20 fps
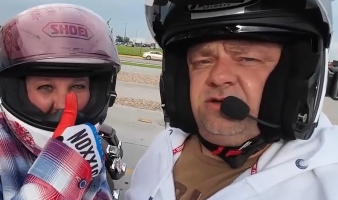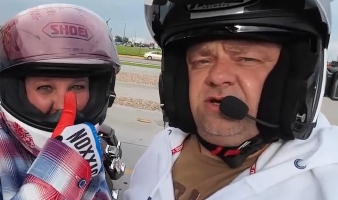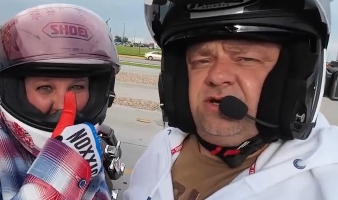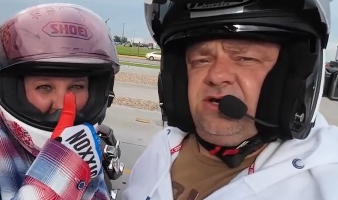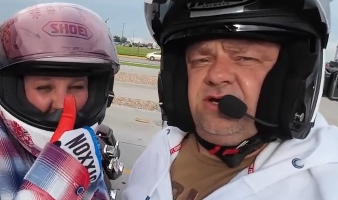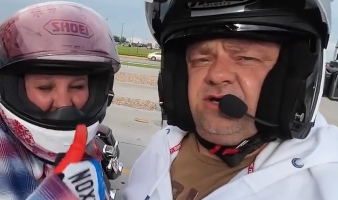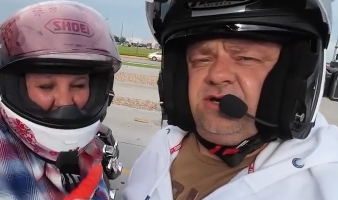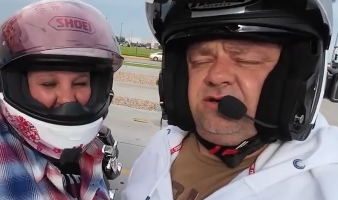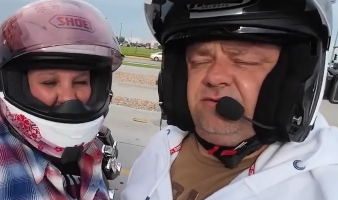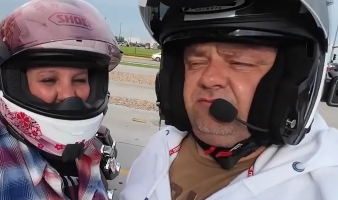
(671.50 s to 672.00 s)

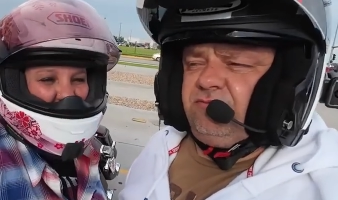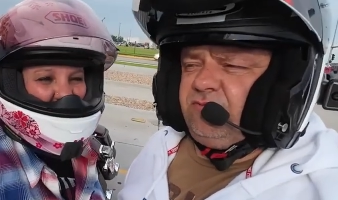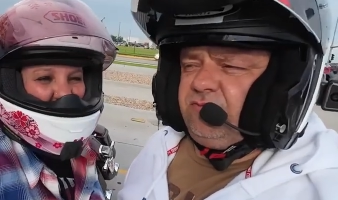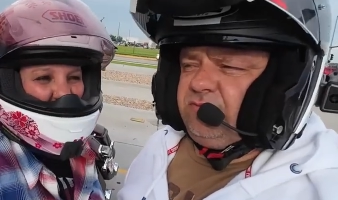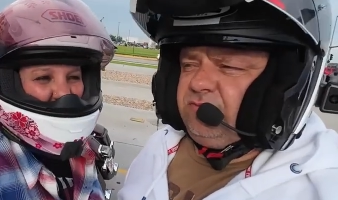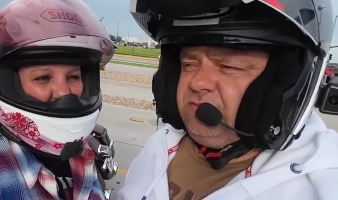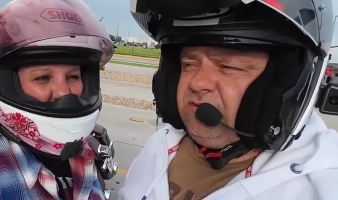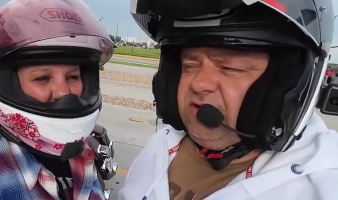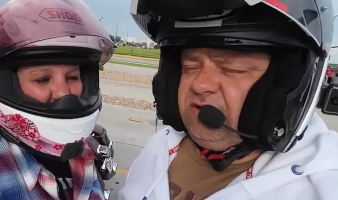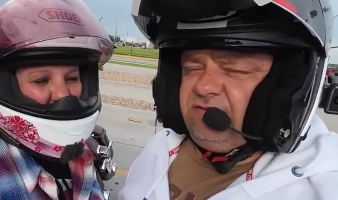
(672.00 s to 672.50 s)

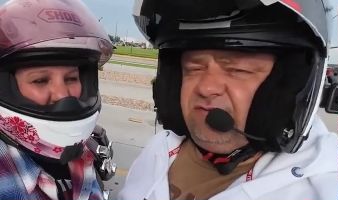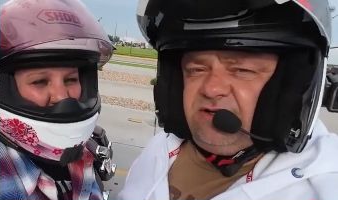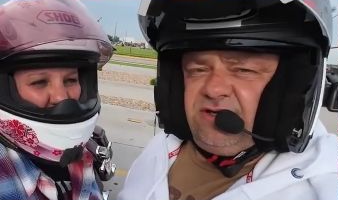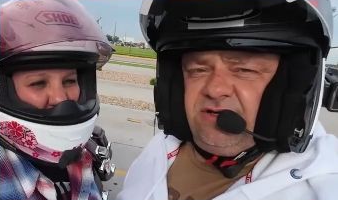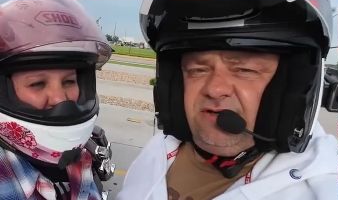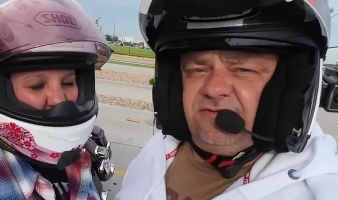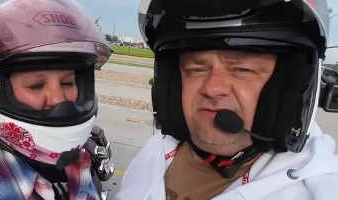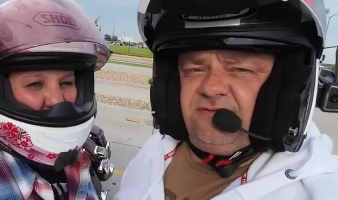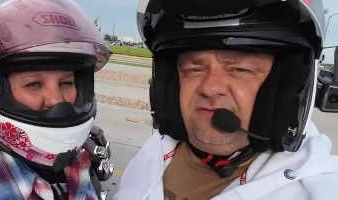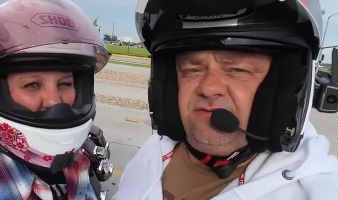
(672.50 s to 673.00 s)

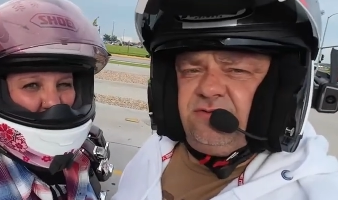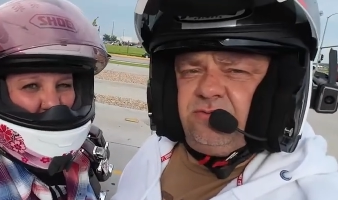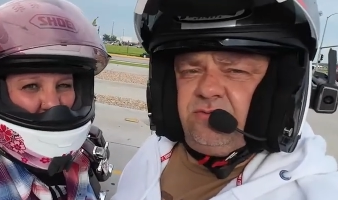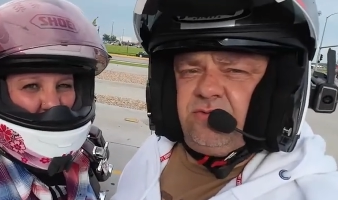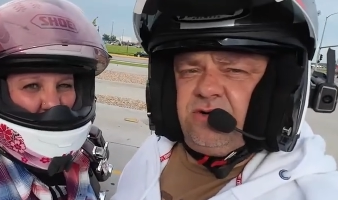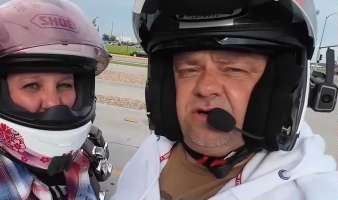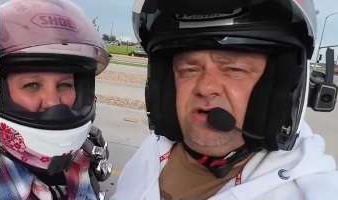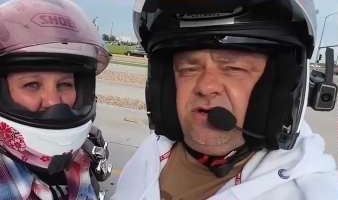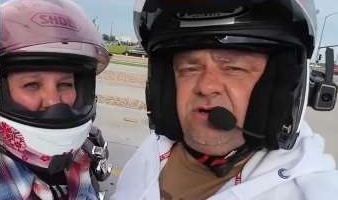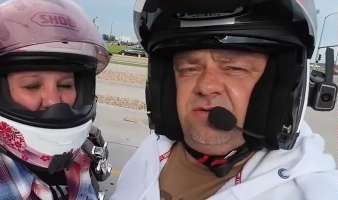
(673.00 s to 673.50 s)

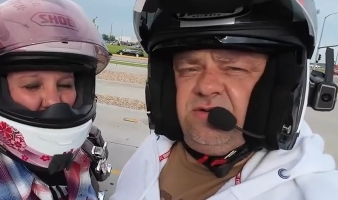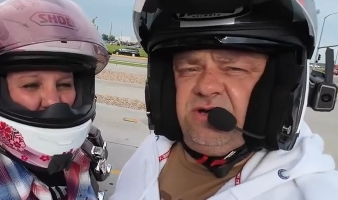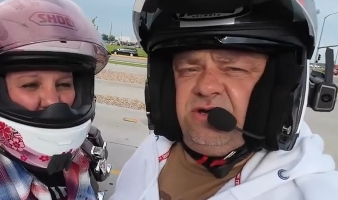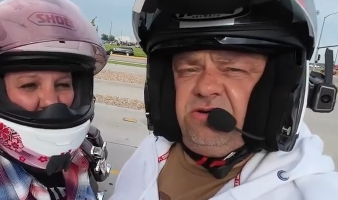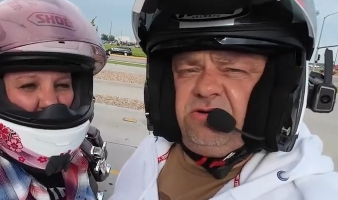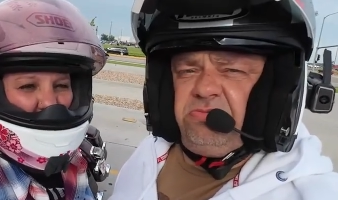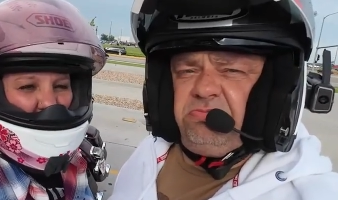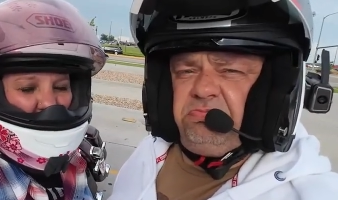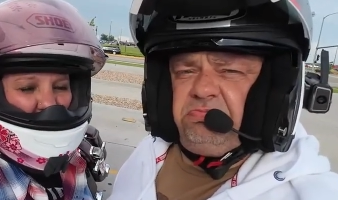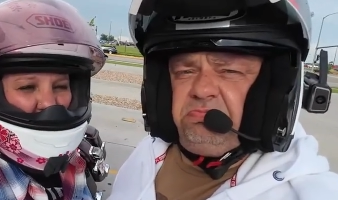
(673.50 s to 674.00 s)
Speaker 1: We're on our way
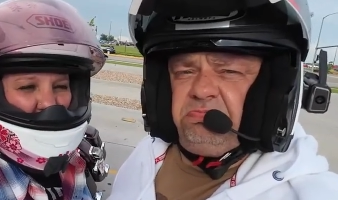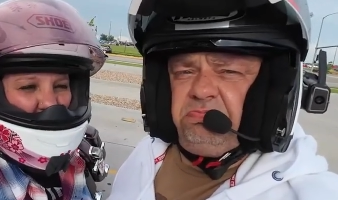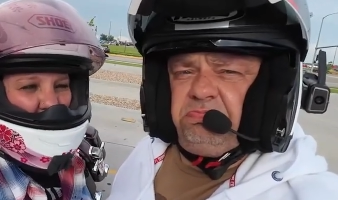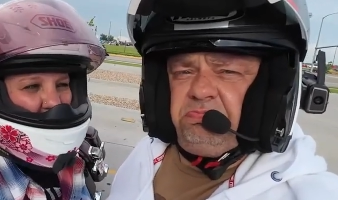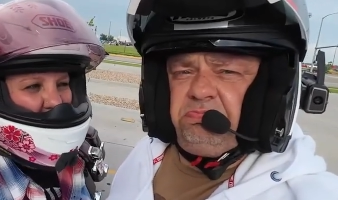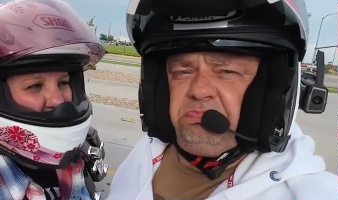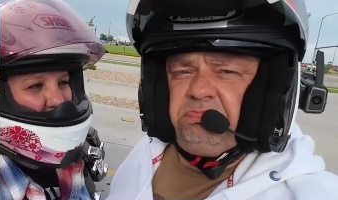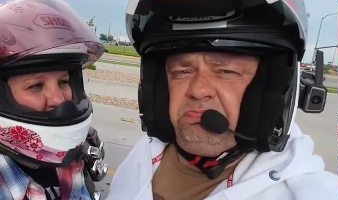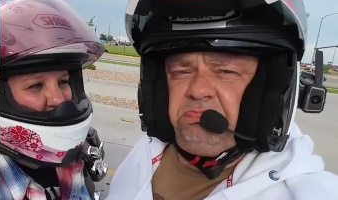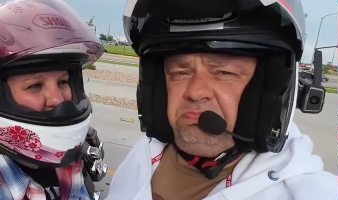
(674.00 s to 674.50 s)
home.
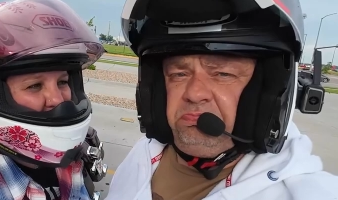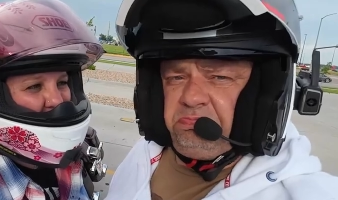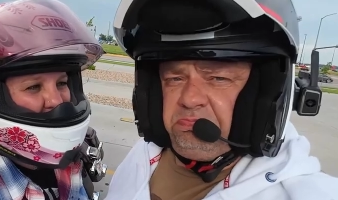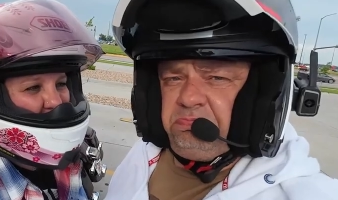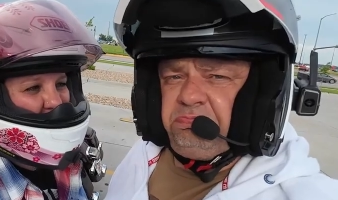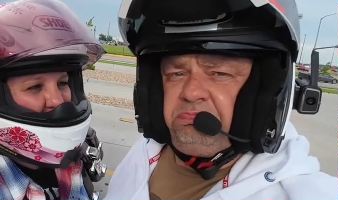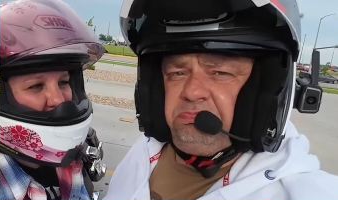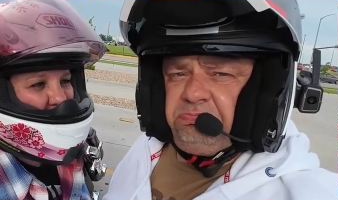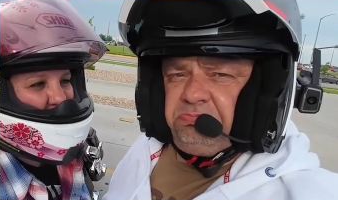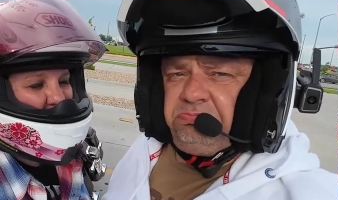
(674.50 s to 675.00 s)

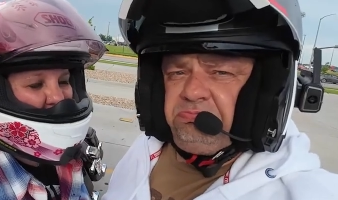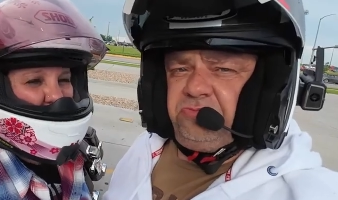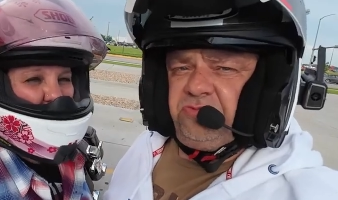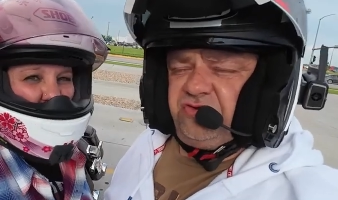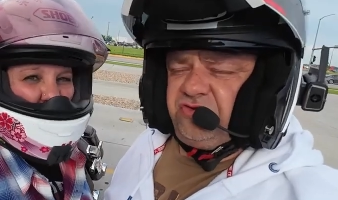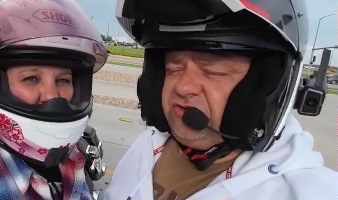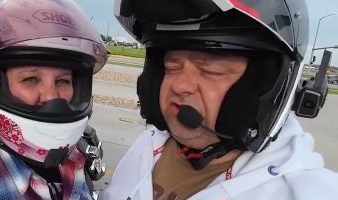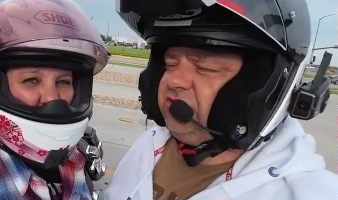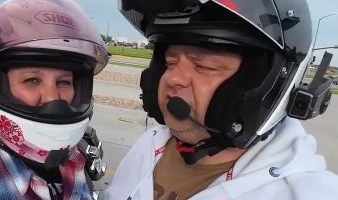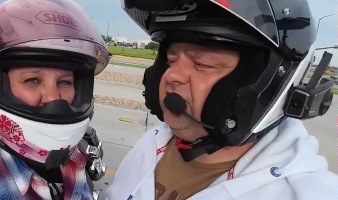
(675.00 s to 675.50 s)
It
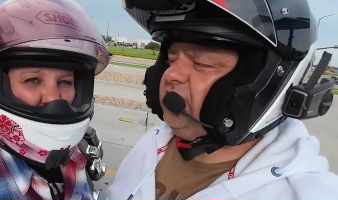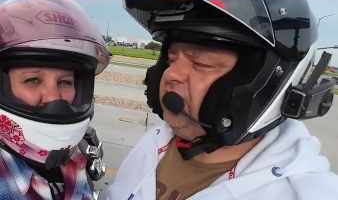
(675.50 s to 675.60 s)
was a good